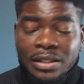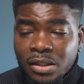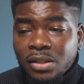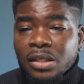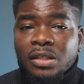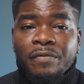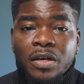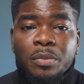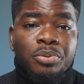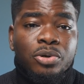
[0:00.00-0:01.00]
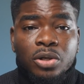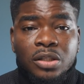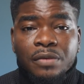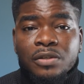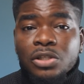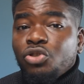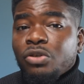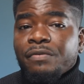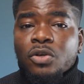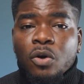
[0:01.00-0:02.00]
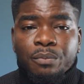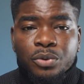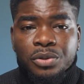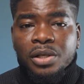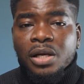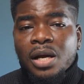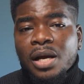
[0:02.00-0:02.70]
I see this as a very productivity driven computer,